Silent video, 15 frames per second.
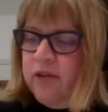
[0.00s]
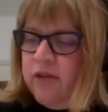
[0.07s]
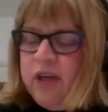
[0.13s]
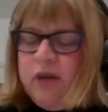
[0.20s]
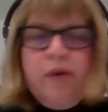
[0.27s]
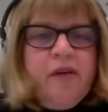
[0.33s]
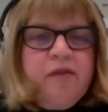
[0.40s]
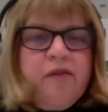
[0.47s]
I don't
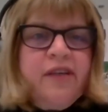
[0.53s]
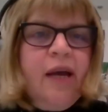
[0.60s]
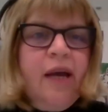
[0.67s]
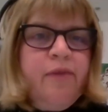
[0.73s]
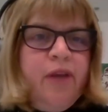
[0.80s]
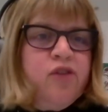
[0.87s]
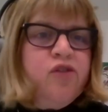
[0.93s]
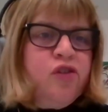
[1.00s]
think we have
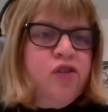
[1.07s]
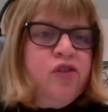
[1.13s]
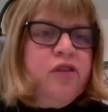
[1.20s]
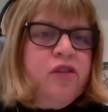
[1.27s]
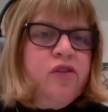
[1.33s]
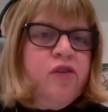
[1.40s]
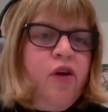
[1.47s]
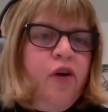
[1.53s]
time now
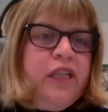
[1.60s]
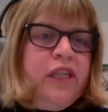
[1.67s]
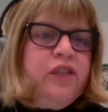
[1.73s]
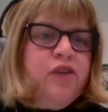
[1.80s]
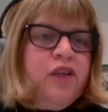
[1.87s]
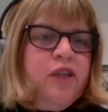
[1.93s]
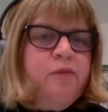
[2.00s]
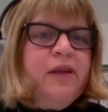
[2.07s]
to go
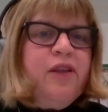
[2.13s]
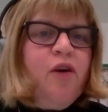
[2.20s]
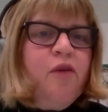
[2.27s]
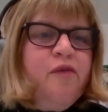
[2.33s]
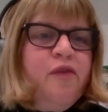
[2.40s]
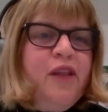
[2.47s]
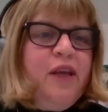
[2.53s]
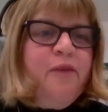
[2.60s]
into it, but
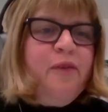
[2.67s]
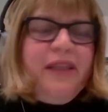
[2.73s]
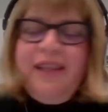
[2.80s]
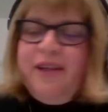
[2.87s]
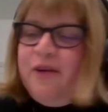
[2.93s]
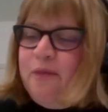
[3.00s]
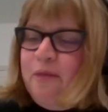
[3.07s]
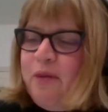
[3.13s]
hopefully
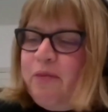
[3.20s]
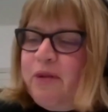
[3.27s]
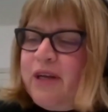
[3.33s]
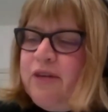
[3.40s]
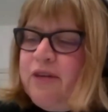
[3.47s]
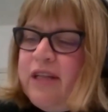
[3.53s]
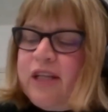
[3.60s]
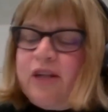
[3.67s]
when people
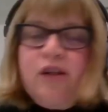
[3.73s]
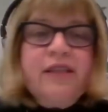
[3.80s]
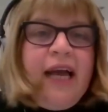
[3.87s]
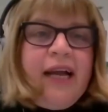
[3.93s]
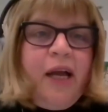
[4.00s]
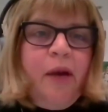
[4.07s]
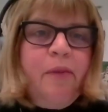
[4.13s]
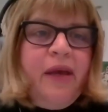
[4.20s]
can read it, called
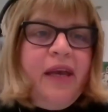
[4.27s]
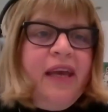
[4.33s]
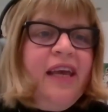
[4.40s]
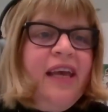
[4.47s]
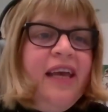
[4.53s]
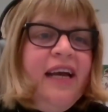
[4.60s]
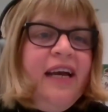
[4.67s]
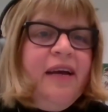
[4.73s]
Agami,
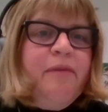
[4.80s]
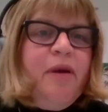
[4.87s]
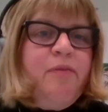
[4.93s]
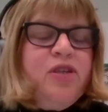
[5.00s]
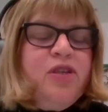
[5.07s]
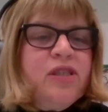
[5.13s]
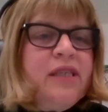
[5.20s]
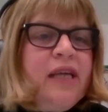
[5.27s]

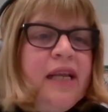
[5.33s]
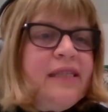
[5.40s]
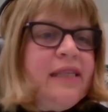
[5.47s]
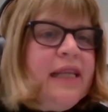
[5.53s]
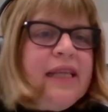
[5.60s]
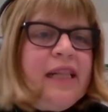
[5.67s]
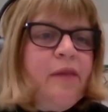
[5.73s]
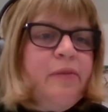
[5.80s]
maybe just tell us
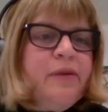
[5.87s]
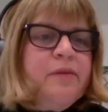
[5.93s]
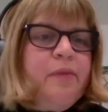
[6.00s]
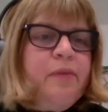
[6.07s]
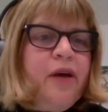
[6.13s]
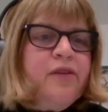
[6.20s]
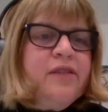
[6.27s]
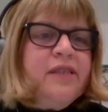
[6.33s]
a little bit
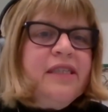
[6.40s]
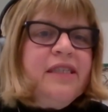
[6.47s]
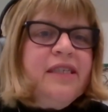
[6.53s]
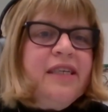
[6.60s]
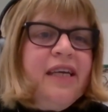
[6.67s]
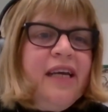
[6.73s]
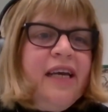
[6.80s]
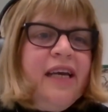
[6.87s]
about it.
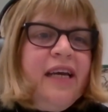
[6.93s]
